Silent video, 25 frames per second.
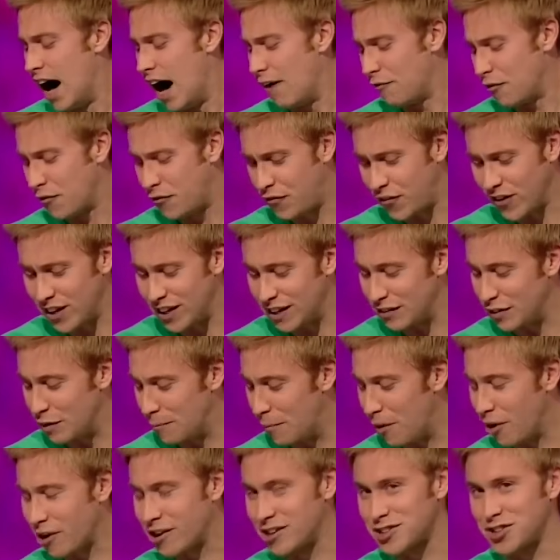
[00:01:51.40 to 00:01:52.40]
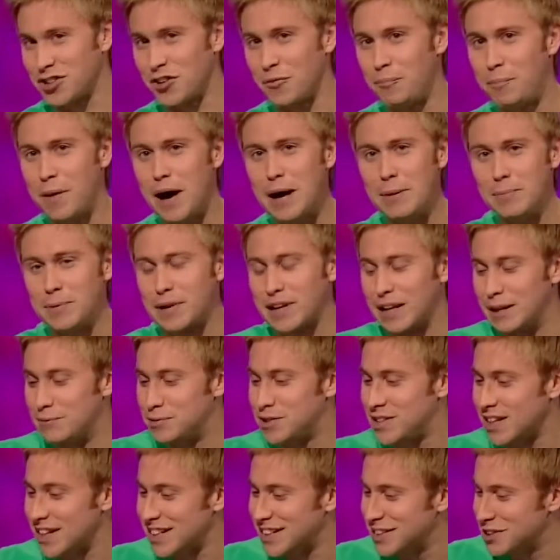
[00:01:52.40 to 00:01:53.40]
have a feeling the Microsoft
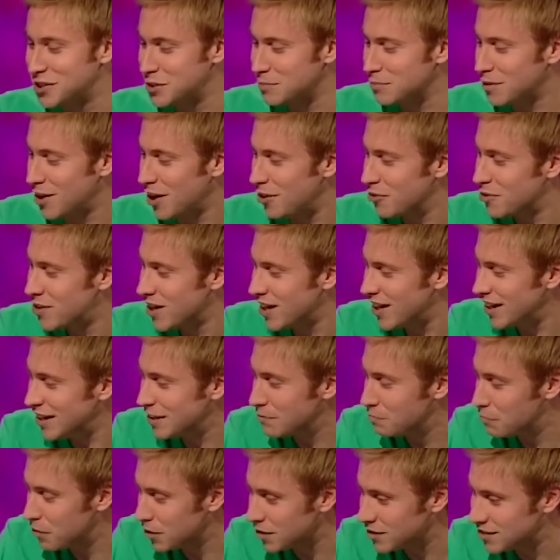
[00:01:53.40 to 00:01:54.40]
paperclip's taking some cocaine. But...